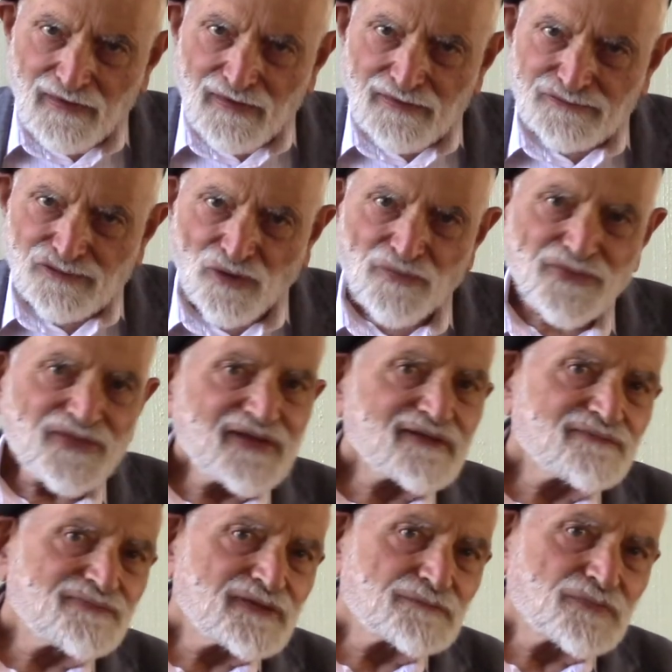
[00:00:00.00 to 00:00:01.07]
So think
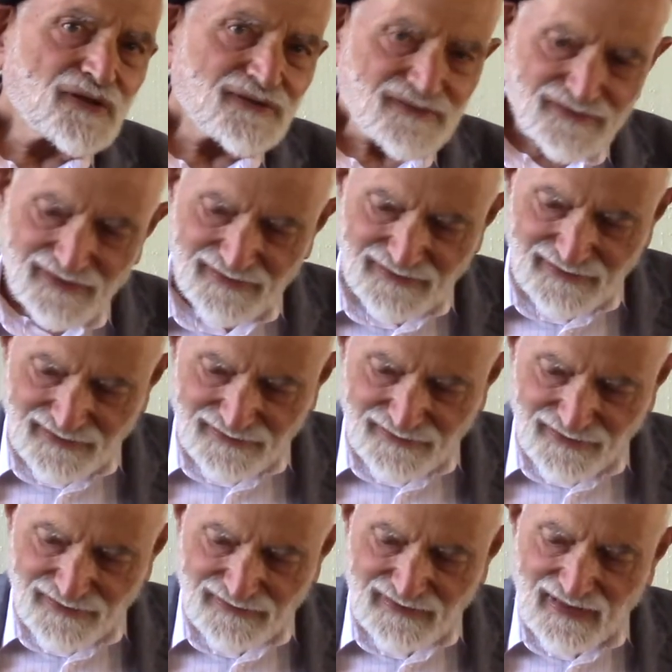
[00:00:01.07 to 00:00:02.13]
of it, brothers and
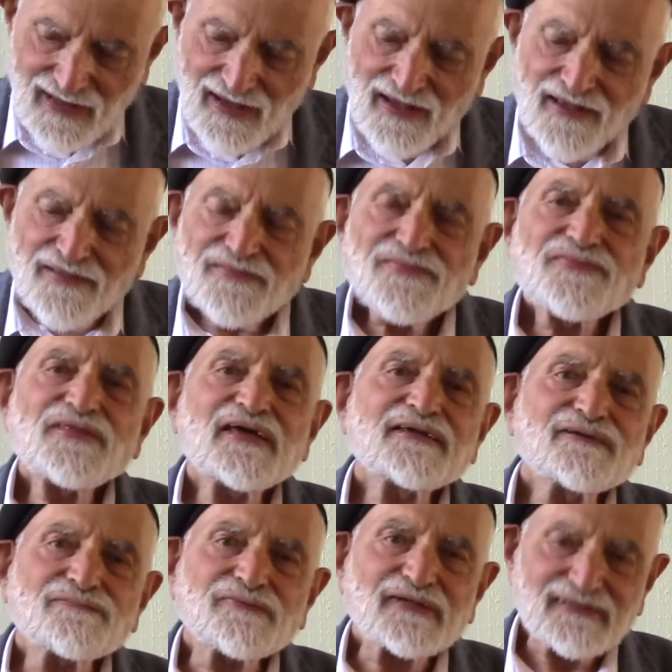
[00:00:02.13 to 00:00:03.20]
sisters. Think
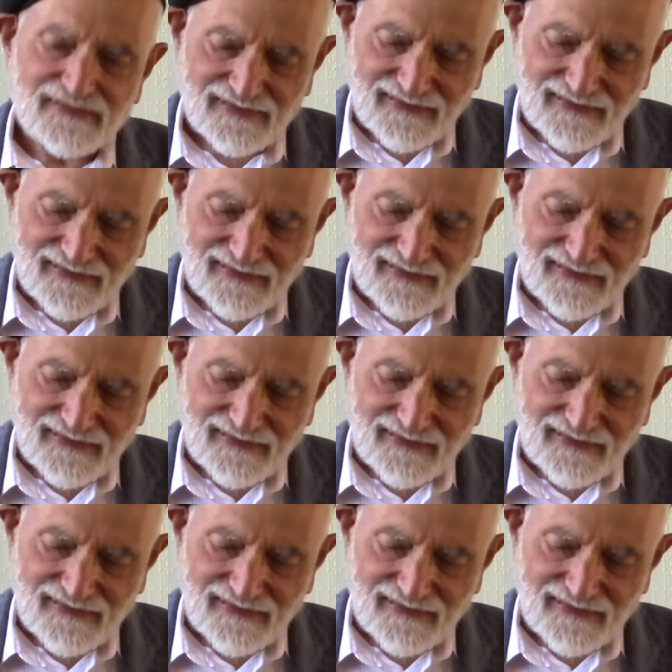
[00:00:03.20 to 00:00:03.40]
of it.